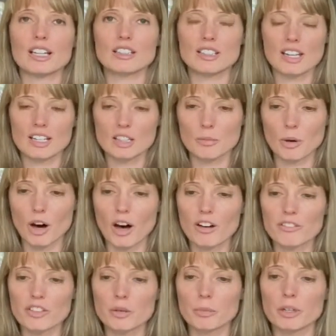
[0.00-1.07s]
take them
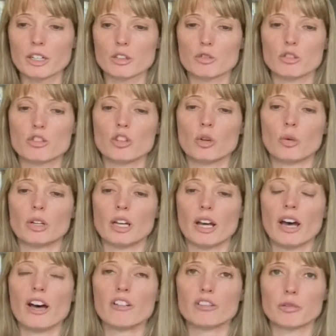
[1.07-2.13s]
off the books for
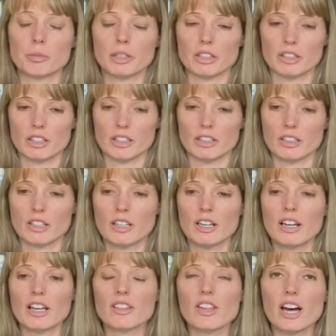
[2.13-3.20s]
$2.5 billion.
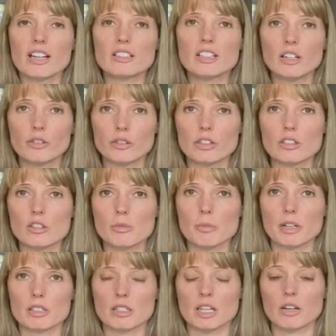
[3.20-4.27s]
That difference
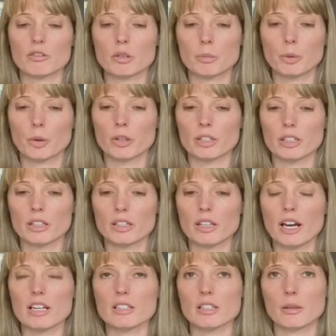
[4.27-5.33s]
must get reported
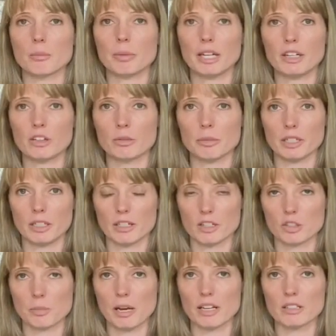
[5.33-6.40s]
as an impairment
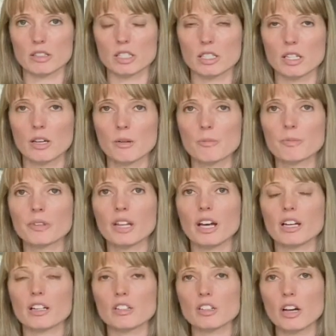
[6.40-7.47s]
expense.
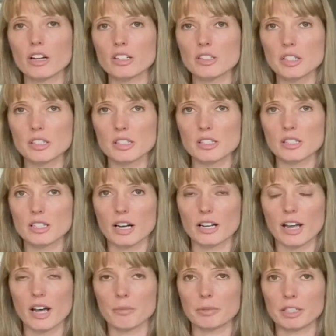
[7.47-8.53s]
And as long as this is not
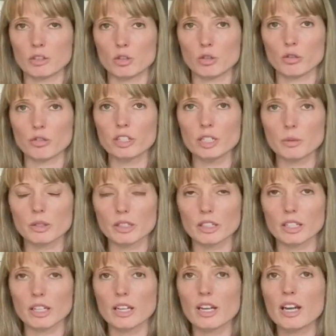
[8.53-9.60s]
happening too
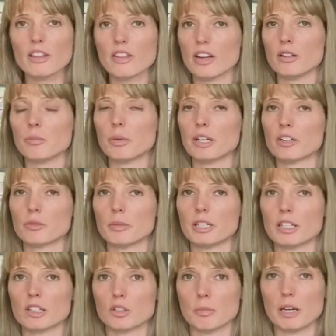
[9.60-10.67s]
frequently, that impairment
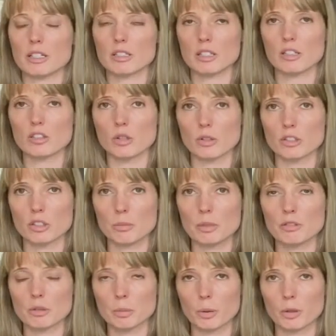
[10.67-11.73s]
expense is going to be
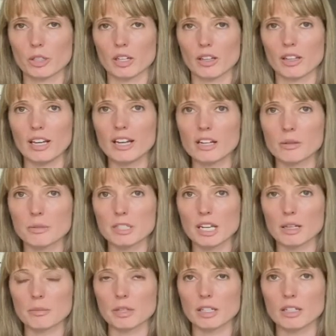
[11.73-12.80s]
reported on the income
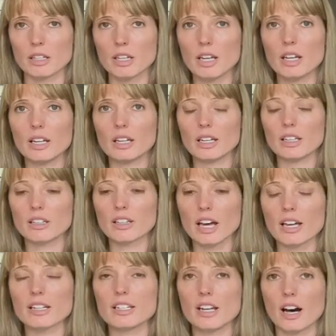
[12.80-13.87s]
statement in
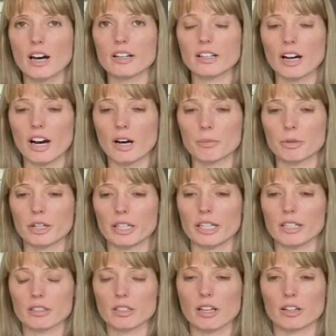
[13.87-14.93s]
that non-operating
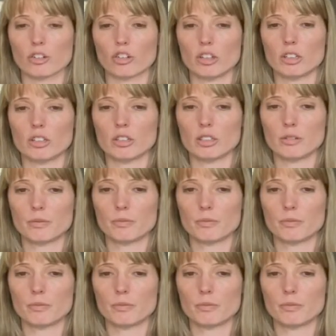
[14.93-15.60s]
section.